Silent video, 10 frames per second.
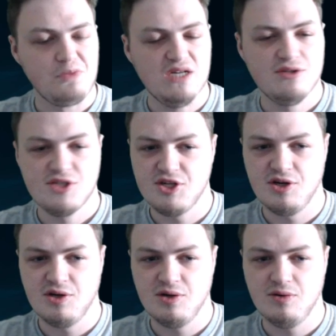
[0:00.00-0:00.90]

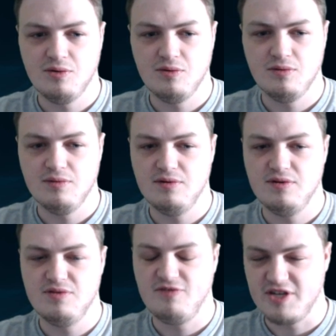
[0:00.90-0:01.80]
So,
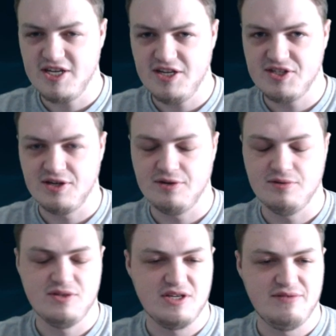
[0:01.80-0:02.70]
for
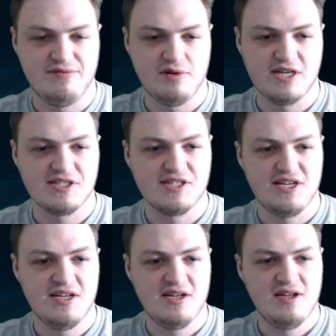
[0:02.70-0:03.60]
Keystones and
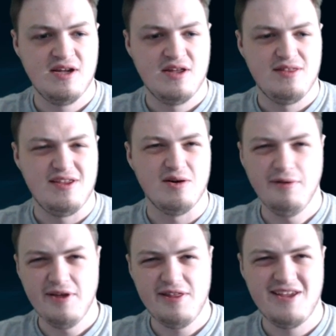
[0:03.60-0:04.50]
Ferocity, the
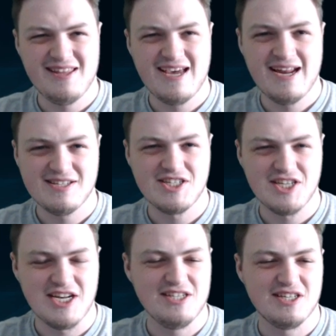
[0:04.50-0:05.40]
only thing that has
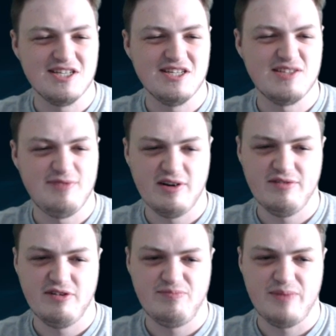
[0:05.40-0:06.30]
changed is
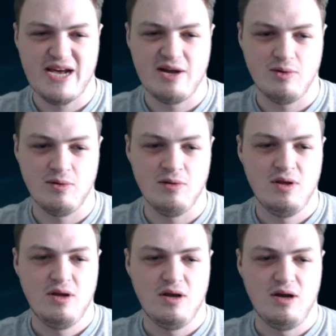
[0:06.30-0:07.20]
Fervor of Battle.
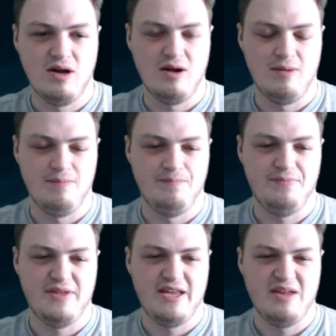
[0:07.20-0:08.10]

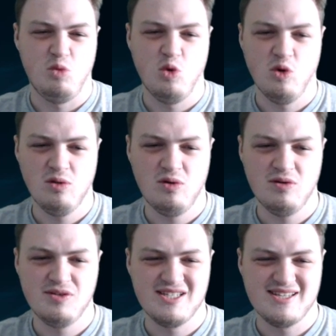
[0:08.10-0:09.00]
And
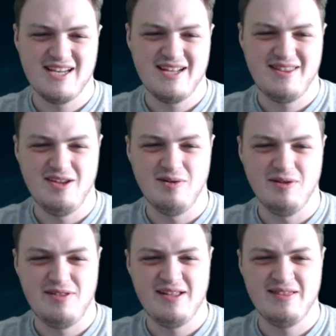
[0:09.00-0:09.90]
Warlords is like the
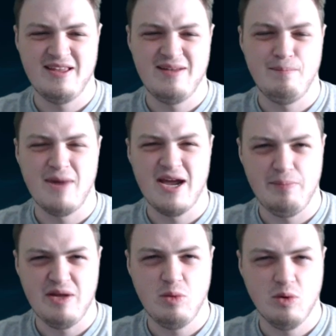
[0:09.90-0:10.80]
only thing that
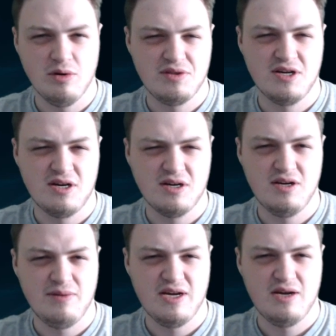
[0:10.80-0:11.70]
might be worth talking
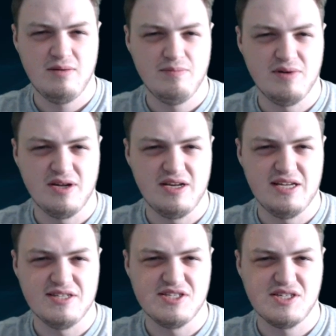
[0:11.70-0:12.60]
about, but
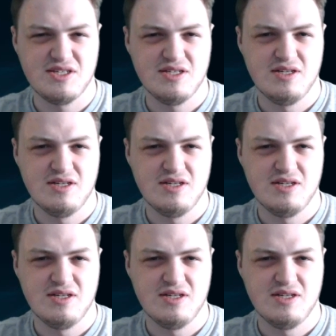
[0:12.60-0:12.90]
it's